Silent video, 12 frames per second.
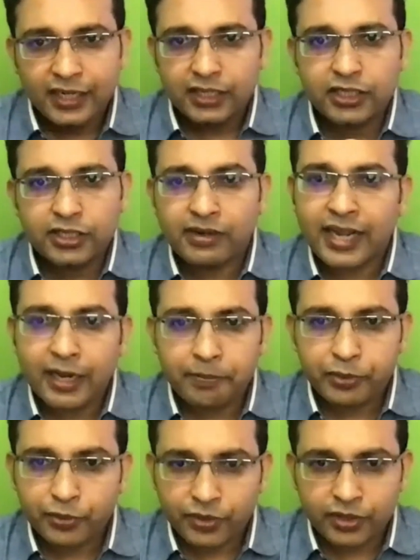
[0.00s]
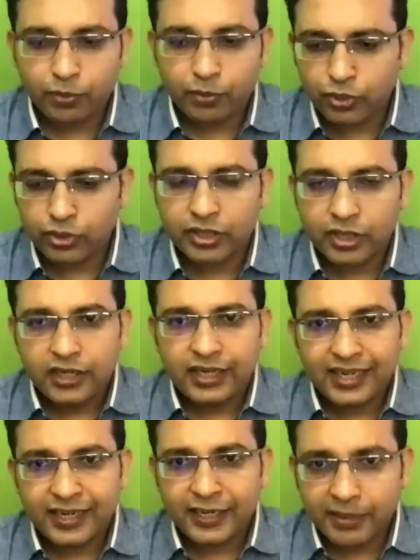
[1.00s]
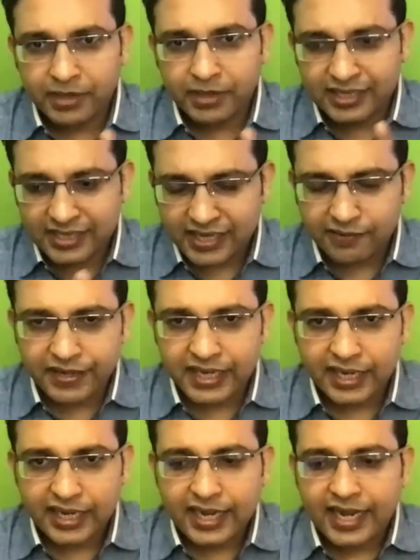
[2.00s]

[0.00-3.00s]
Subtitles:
This will help you in both learning medicine well